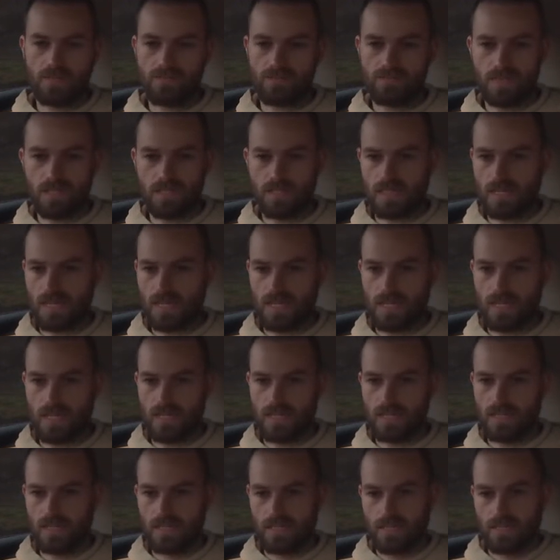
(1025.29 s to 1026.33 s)
really clear,
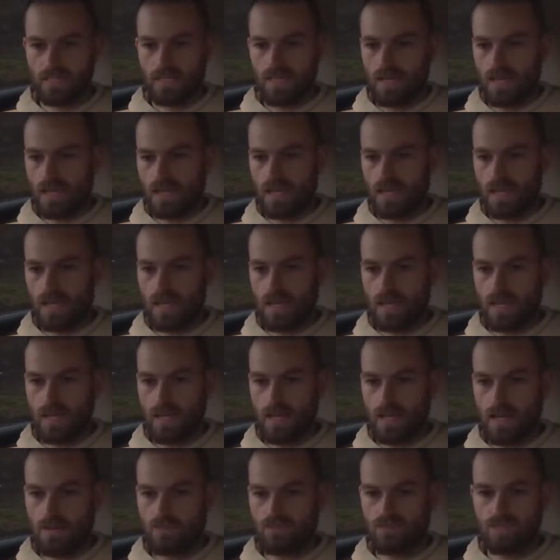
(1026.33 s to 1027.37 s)

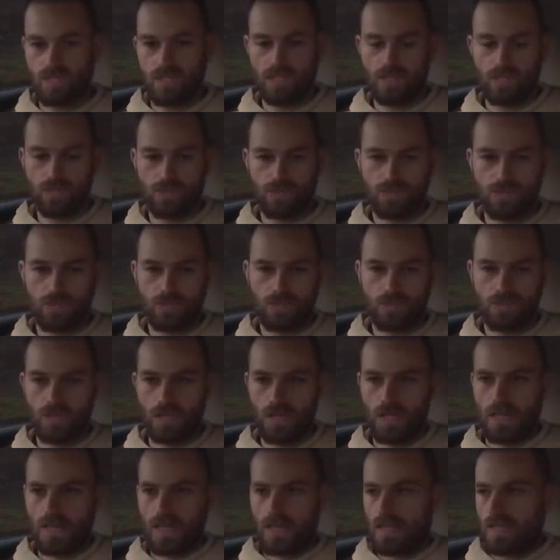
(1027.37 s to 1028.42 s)
and really useful.
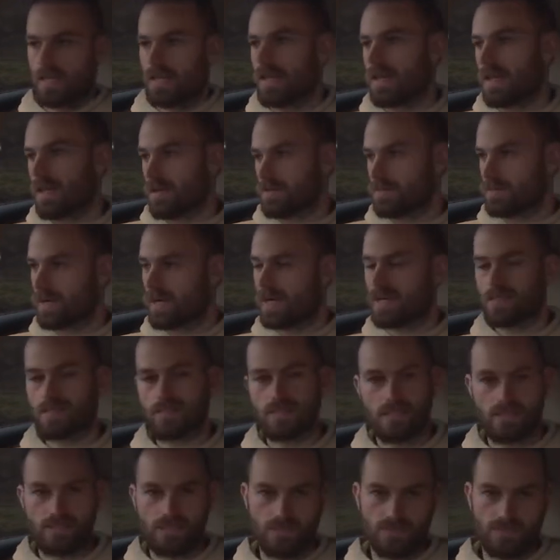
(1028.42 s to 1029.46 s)
Parking
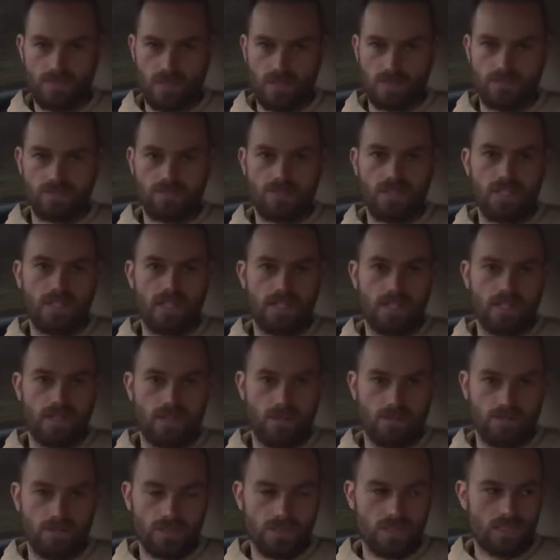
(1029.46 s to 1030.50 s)
sensors front and rear,
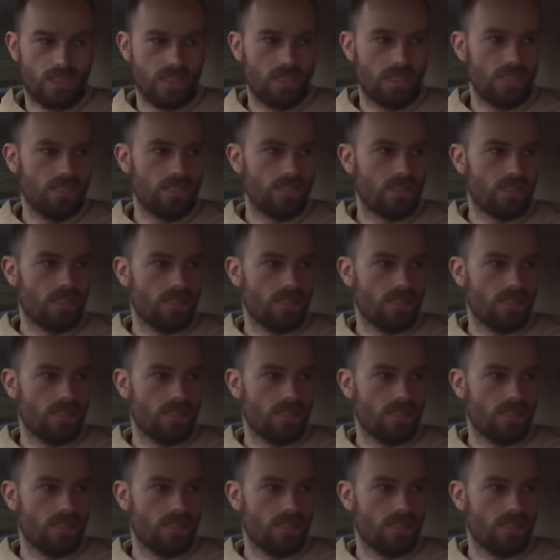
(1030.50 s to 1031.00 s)
obviously.